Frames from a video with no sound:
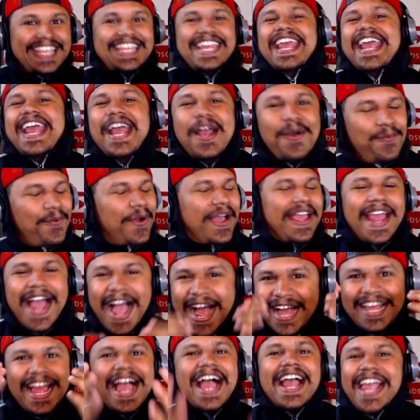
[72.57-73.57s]
can't wait.
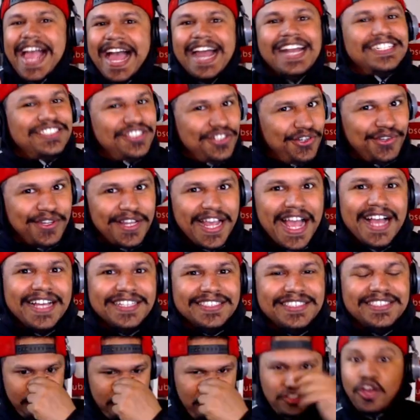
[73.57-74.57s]
I, I gotta show you
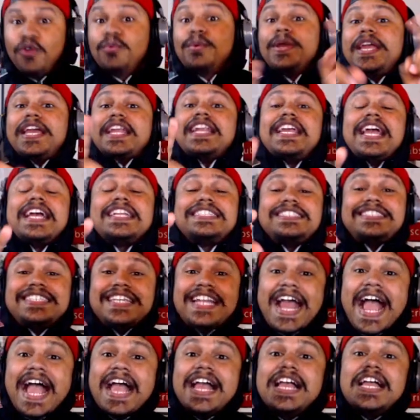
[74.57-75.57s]
guys. So we're gonna get to
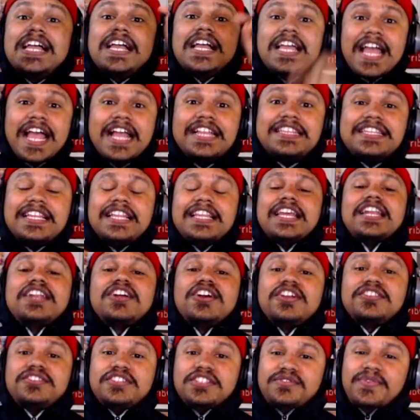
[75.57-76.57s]
that at the
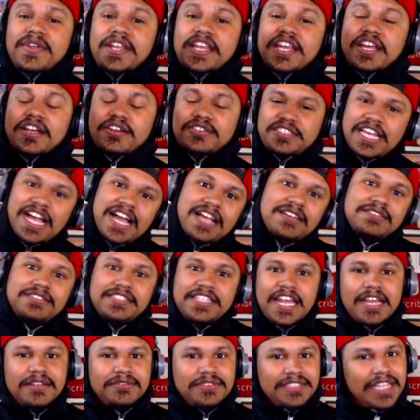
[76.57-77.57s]
later of this video.
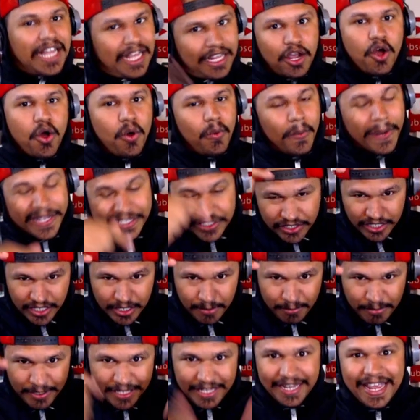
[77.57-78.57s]
Timestamps, like always, are
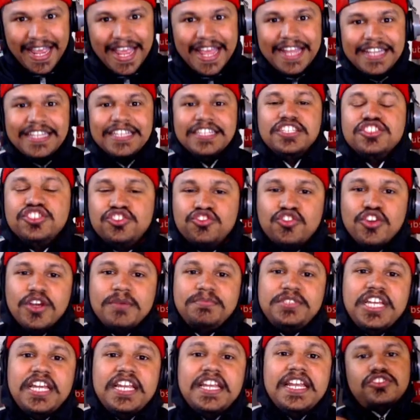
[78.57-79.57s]
gonna be in the
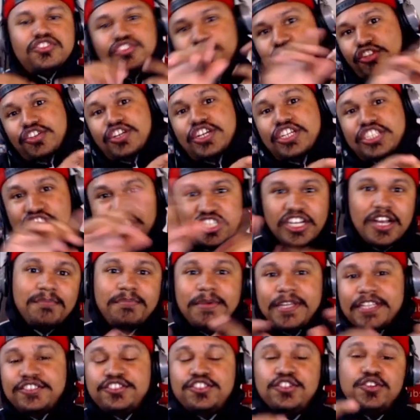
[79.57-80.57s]
description so you could
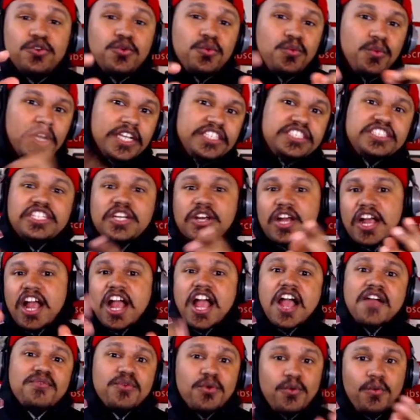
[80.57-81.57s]
jump into
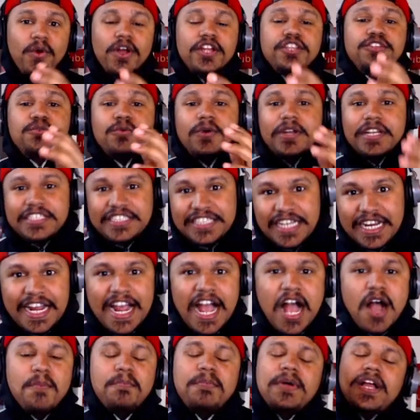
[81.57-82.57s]
whichever one you want to check
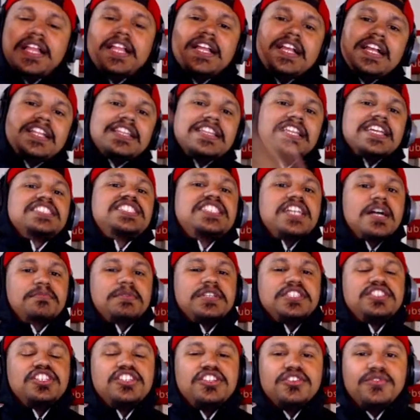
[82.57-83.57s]
out. But let's jump
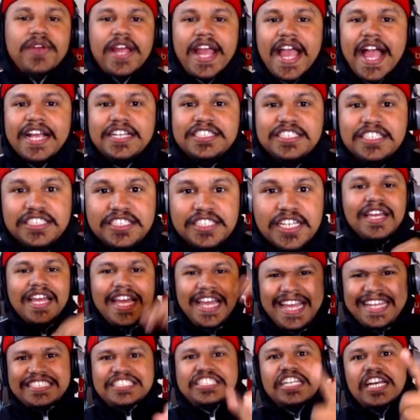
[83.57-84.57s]
into the reactions
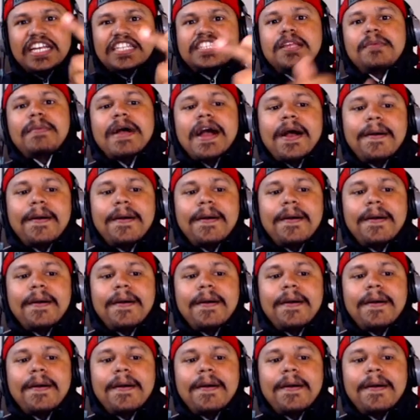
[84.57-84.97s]
and check them